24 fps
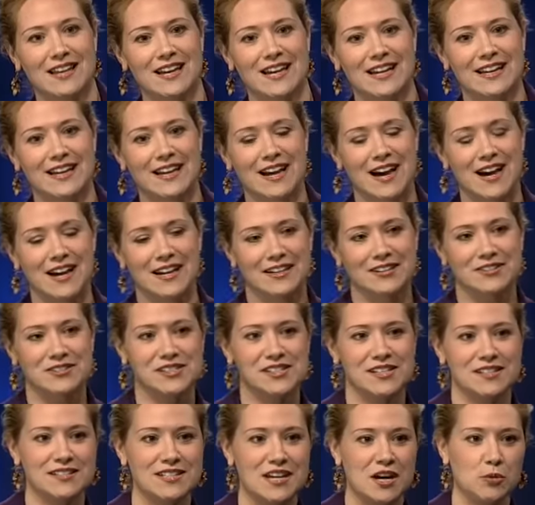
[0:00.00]
like I
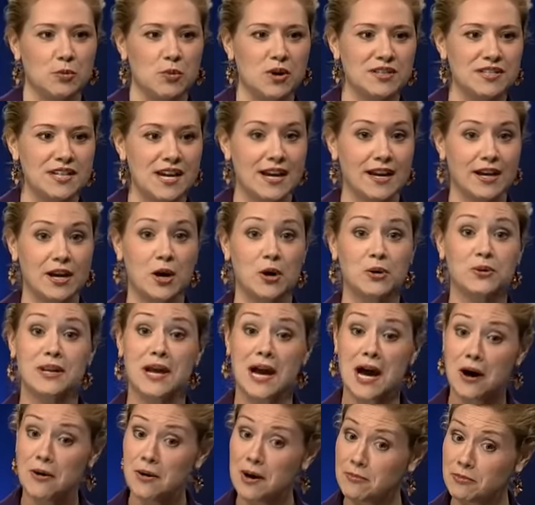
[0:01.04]
sit down one day and go,
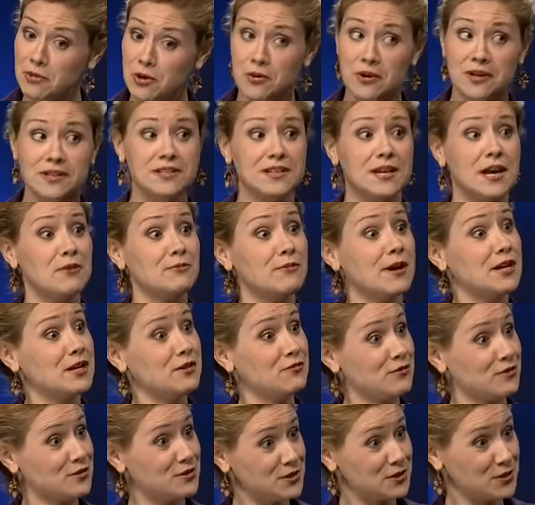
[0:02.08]
now I'm going to get ready
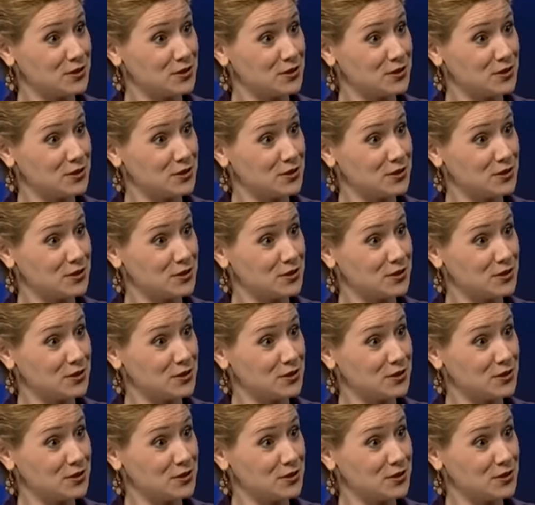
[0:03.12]
for the